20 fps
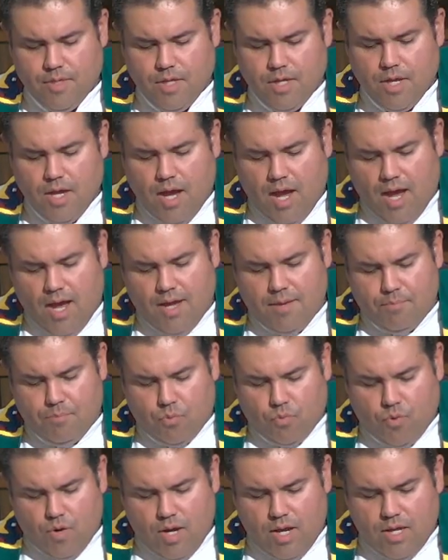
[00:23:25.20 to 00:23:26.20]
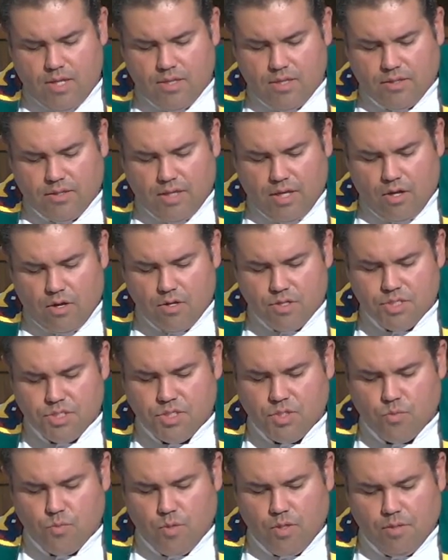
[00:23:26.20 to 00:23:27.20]
I pray that they
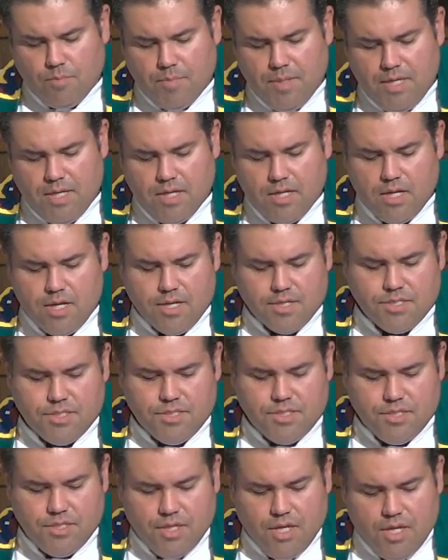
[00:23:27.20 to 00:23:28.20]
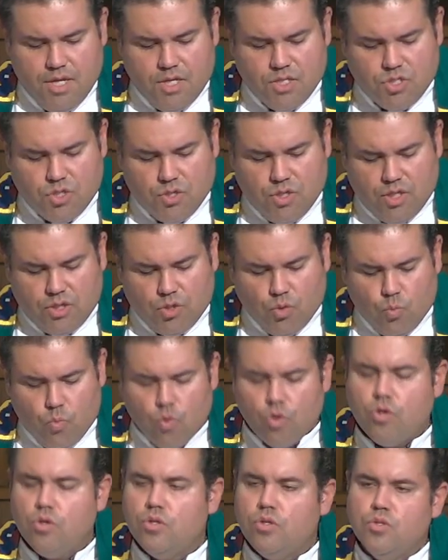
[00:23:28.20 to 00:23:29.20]
also will be in us, so that the
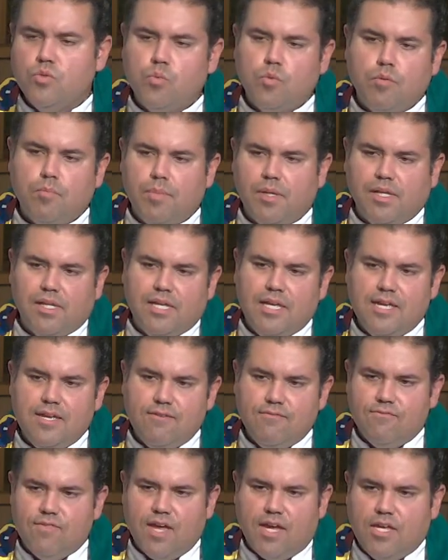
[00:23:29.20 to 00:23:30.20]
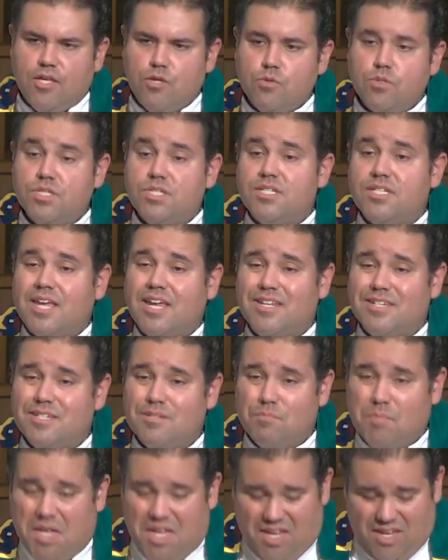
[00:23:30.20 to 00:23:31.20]
world will believe that you sent
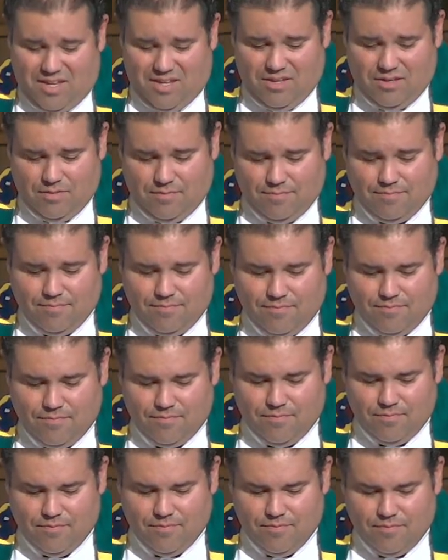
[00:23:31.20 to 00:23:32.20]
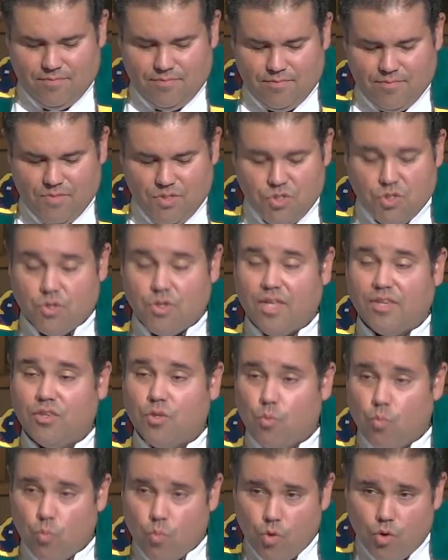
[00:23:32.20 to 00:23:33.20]
me so that
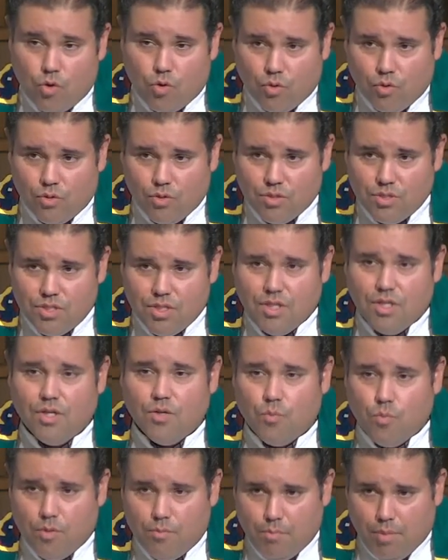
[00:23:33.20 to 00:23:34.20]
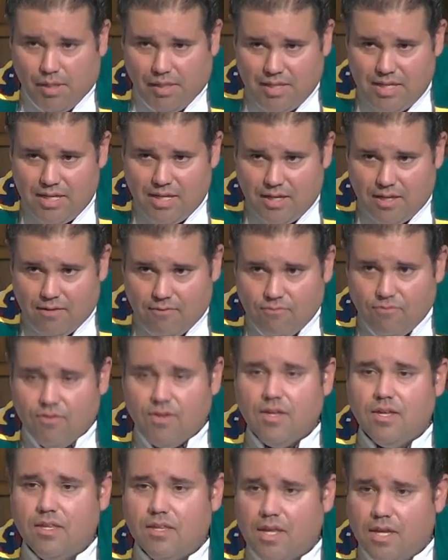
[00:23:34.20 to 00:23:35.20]
the world would believe
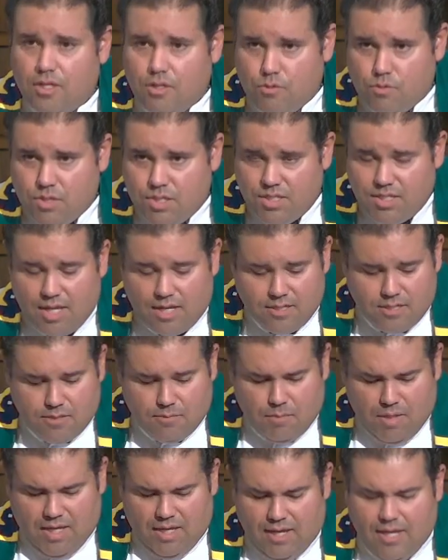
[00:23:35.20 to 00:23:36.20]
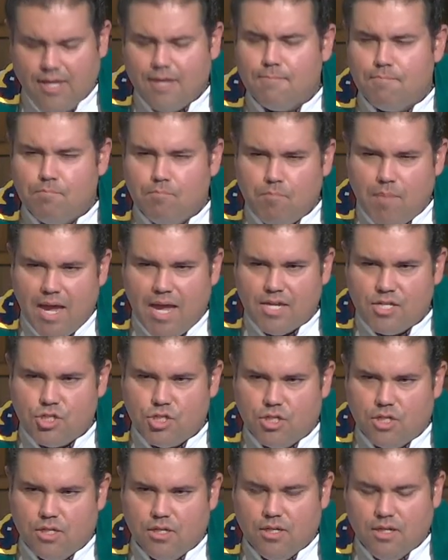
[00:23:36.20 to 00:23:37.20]
that you sent me.
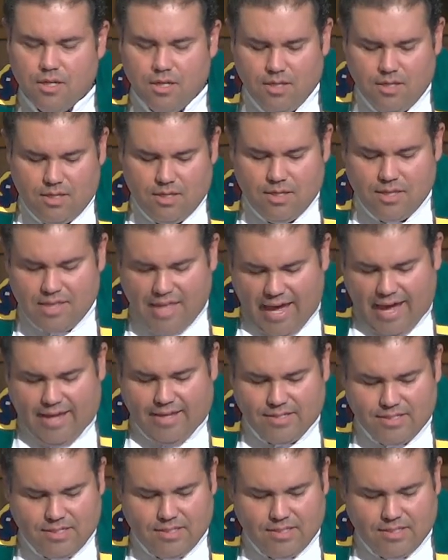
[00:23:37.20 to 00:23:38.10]
Imagine that.